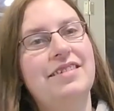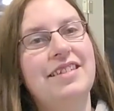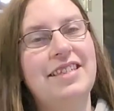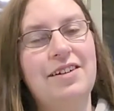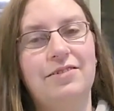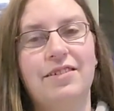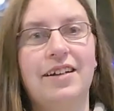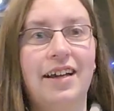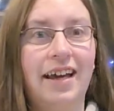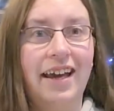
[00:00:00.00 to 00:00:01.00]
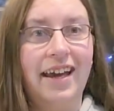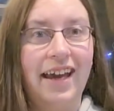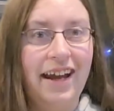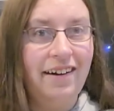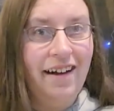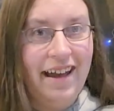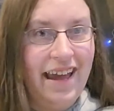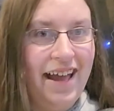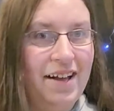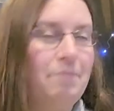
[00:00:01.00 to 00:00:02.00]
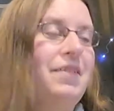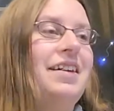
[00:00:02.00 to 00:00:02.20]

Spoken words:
So here I am.